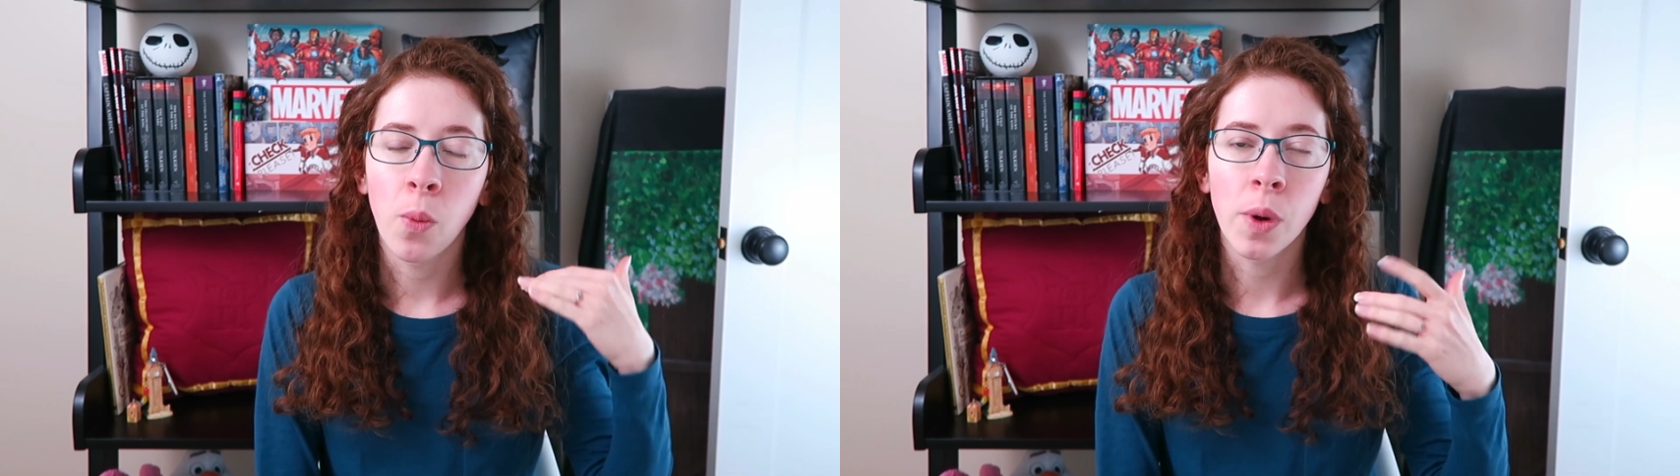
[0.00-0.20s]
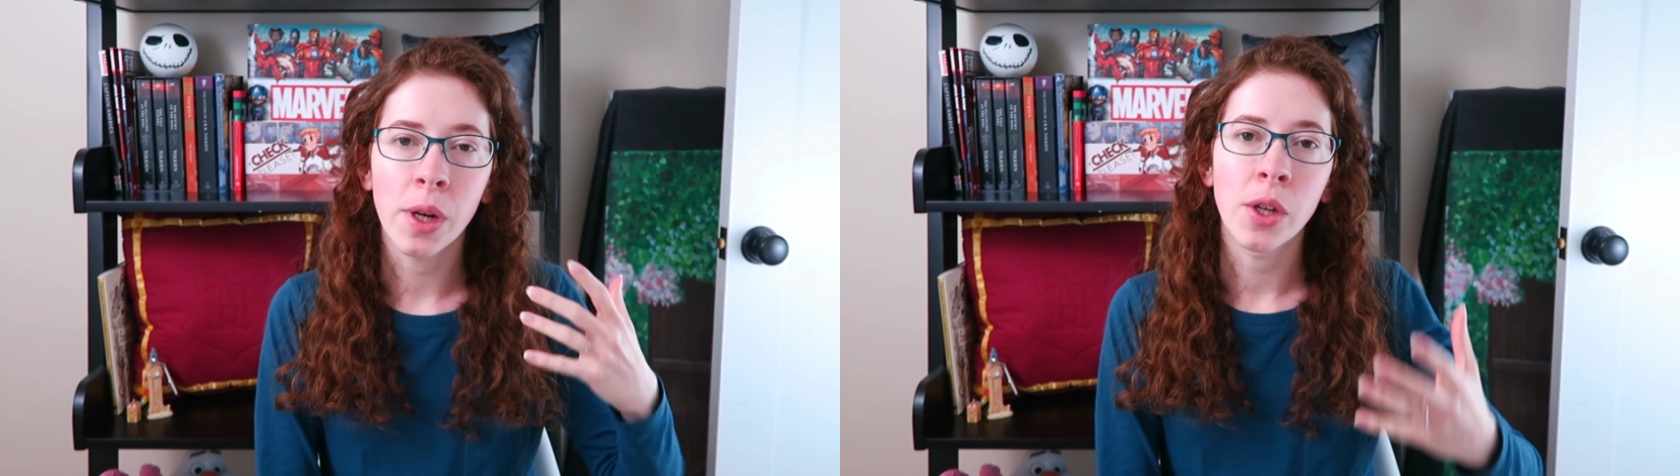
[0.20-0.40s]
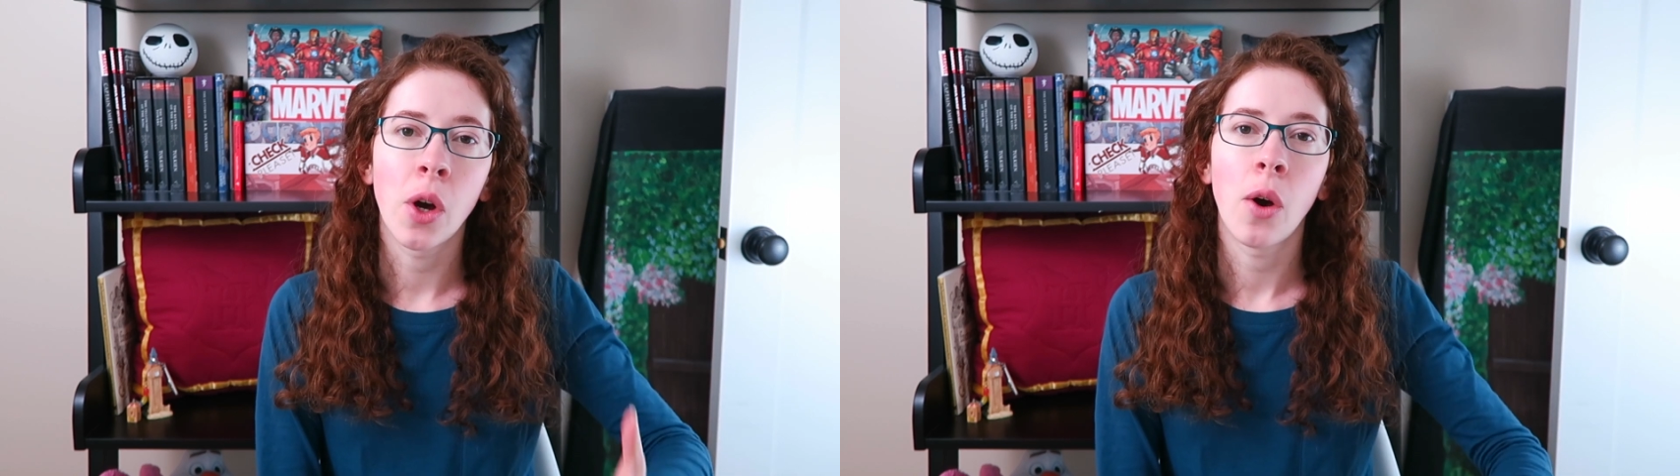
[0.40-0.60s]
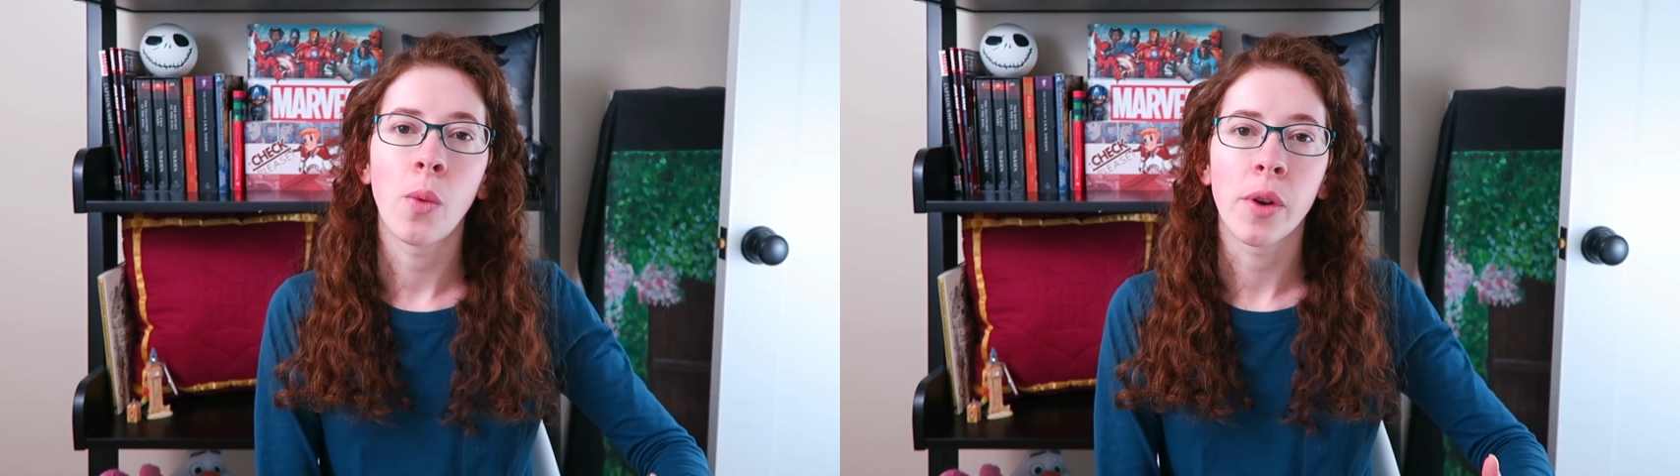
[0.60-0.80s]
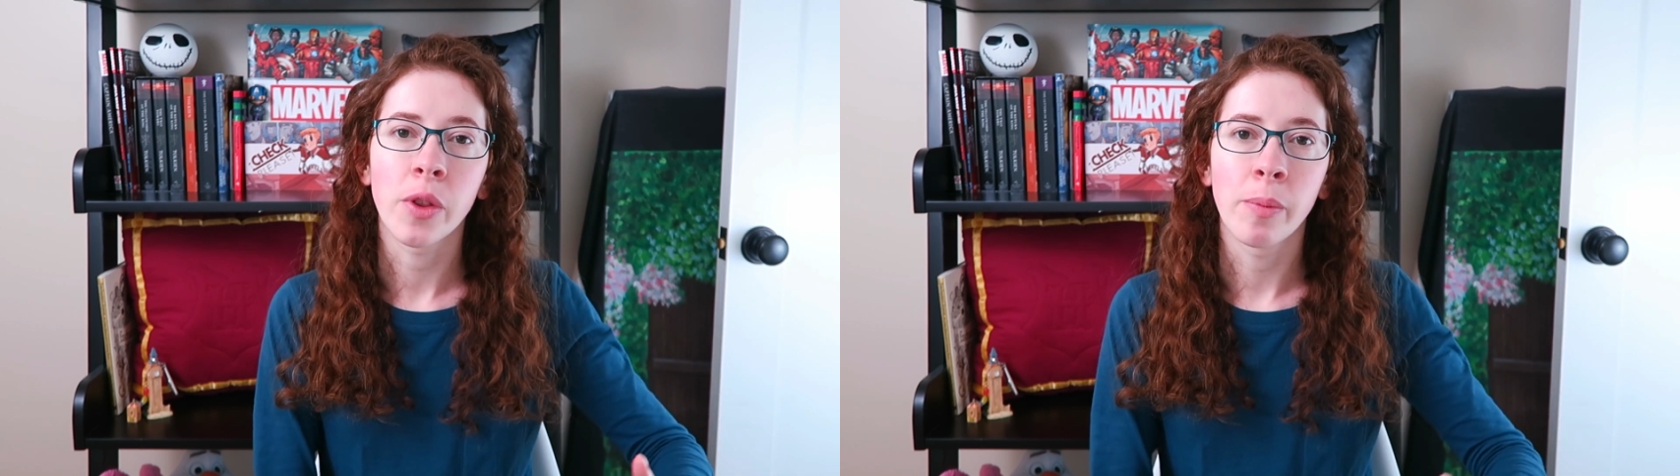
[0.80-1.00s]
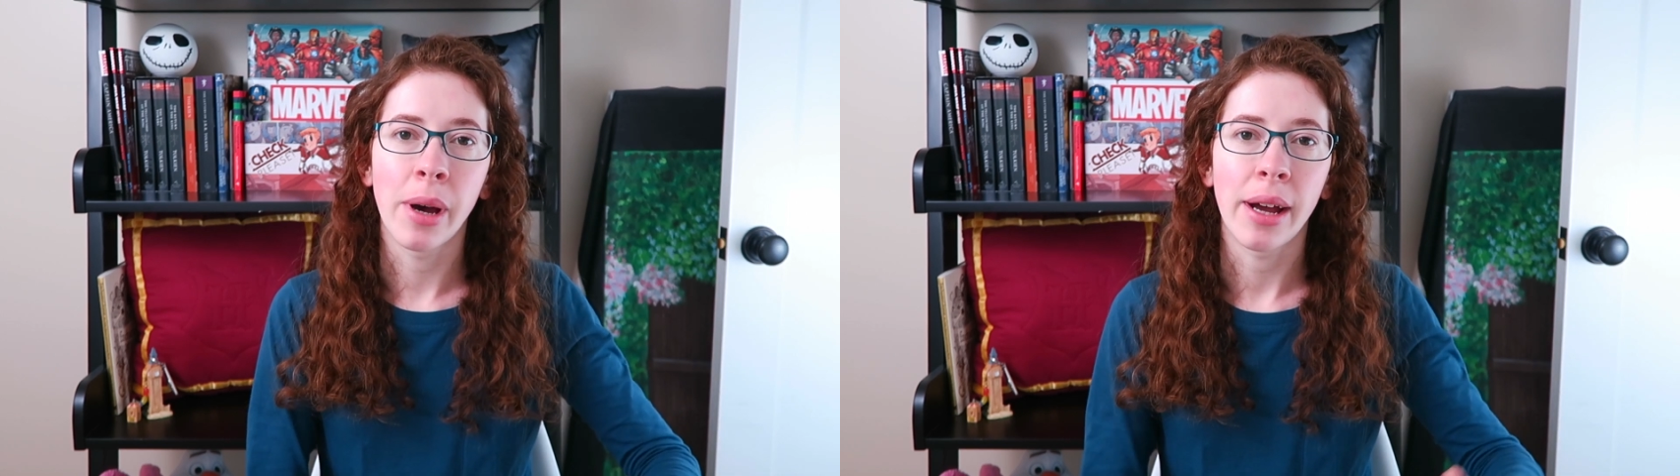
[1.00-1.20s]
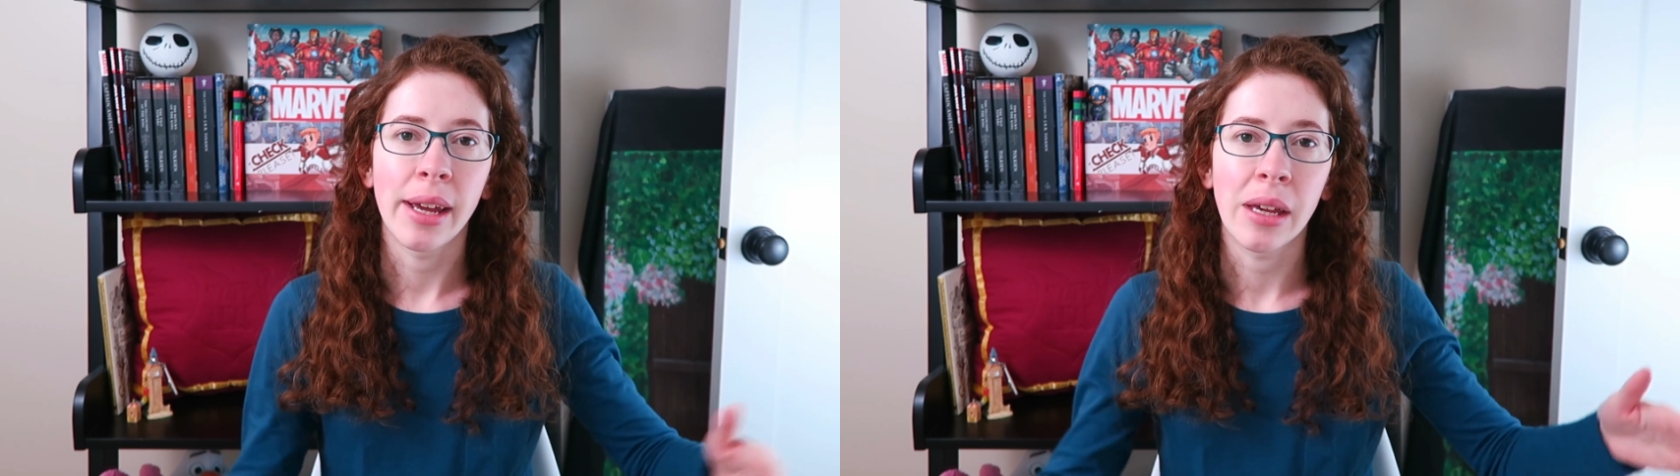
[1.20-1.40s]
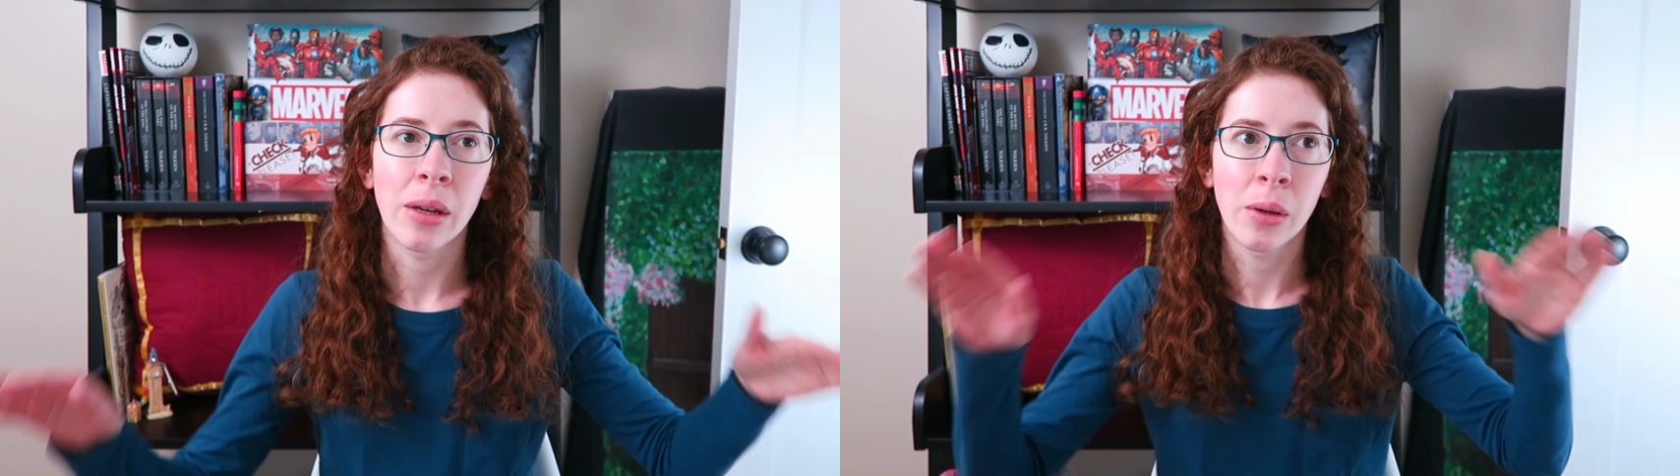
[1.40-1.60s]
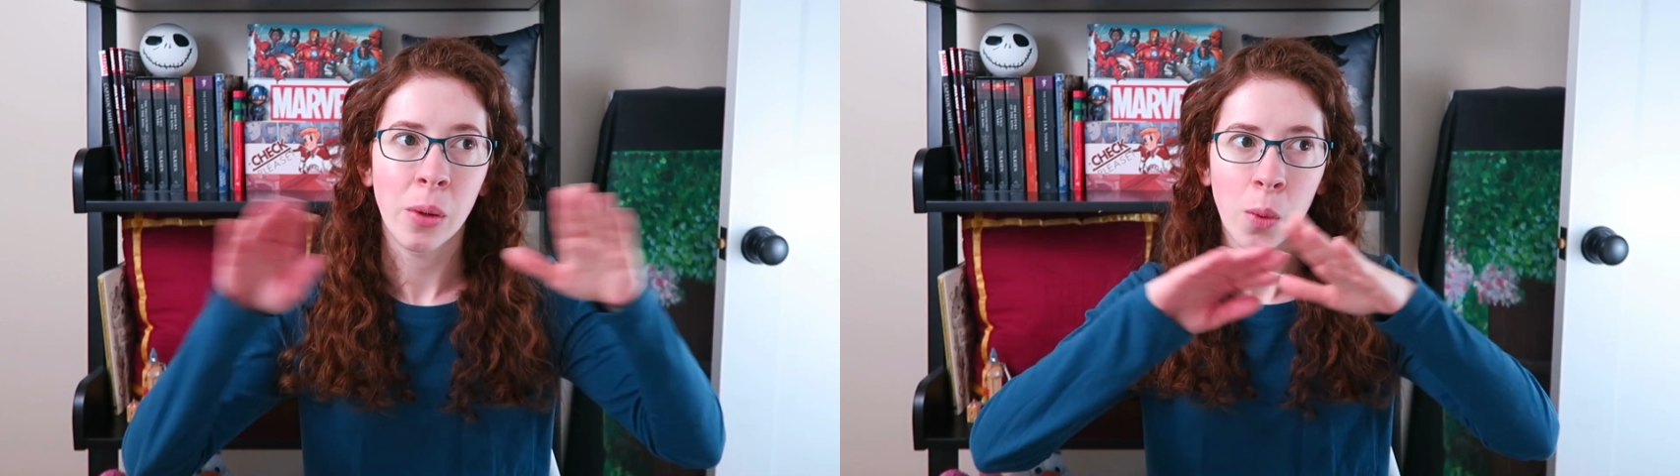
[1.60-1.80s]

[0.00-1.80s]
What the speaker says: we're gonna go with my